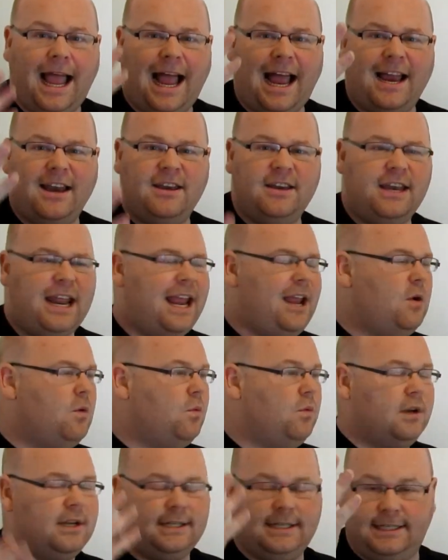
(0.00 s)
and it
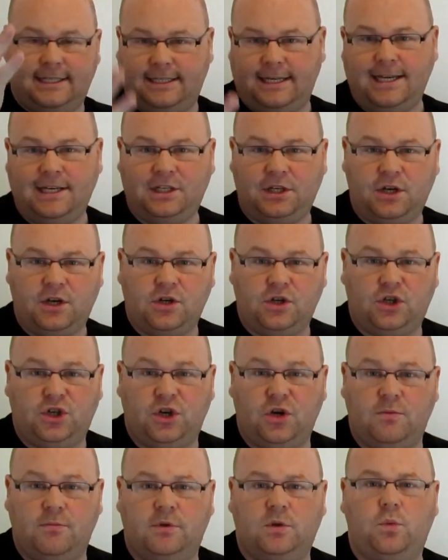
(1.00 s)
will assist
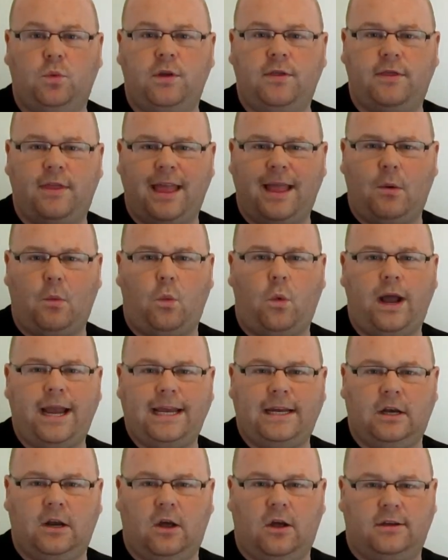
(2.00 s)
consumers with their
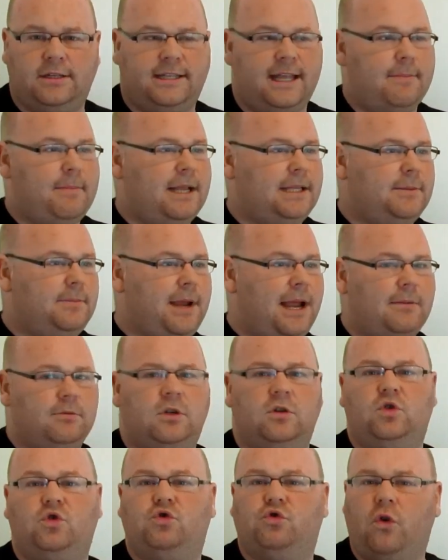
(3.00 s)
weight loss. They're meant to be able
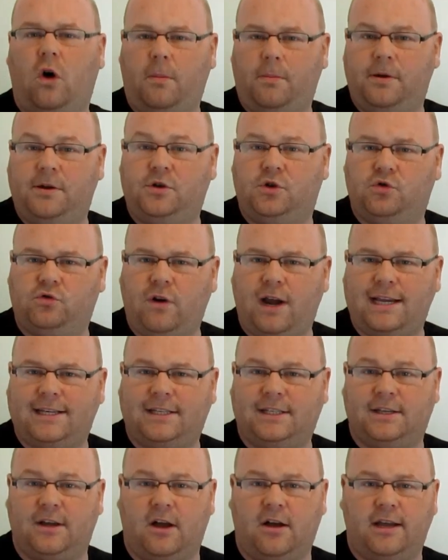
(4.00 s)
to drop a dress
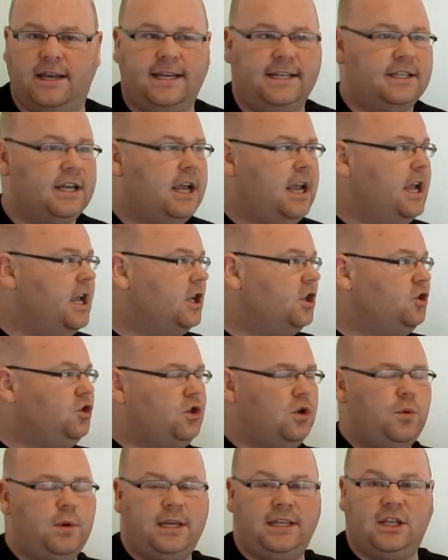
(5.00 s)
size
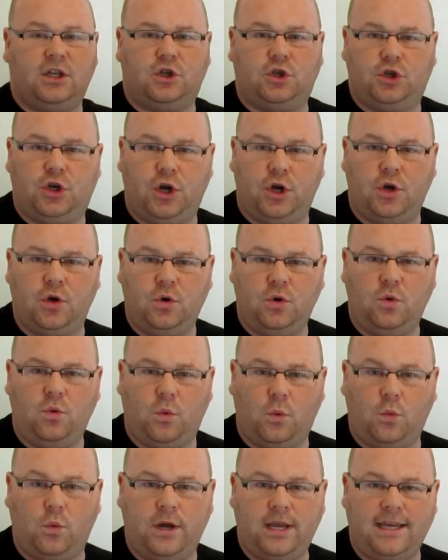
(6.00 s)
doing this
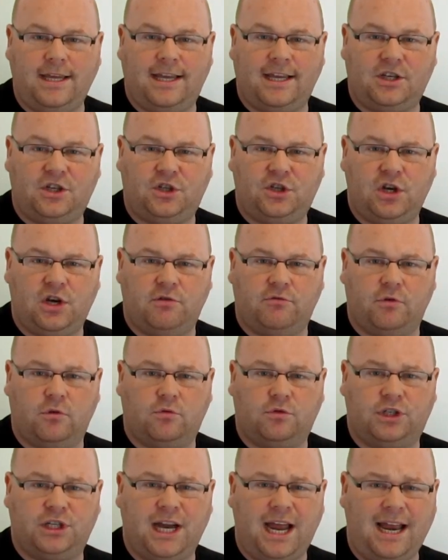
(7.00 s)
2-week
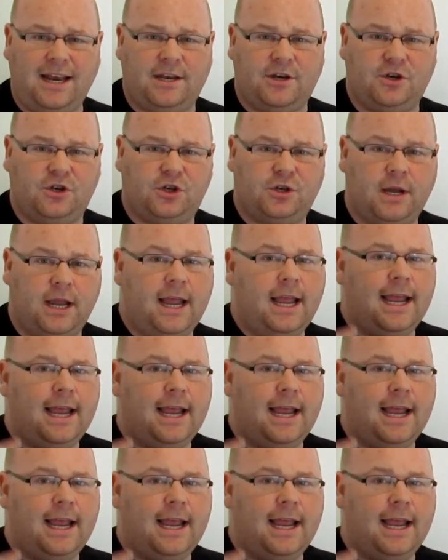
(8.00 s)
cereal challenge.